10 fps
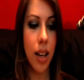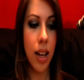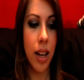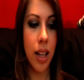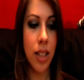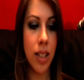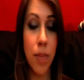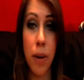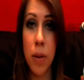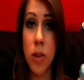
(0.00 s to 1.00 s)
And the
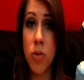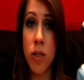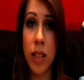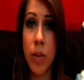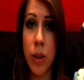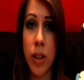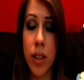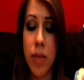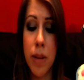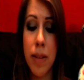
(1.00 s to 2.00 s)
bubbles really were,
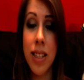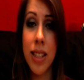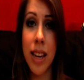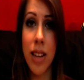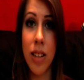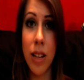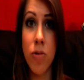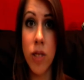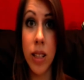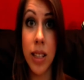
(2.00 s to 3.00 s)
they made my skin like
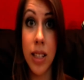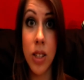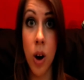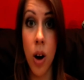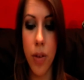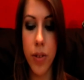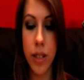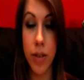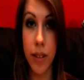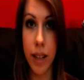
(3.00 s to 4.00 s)
really soft
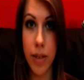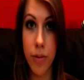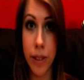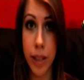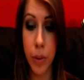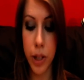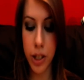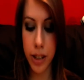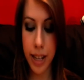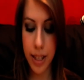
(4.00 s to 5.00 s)
and like really
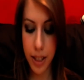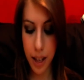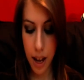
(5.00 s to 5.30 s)
moisturized.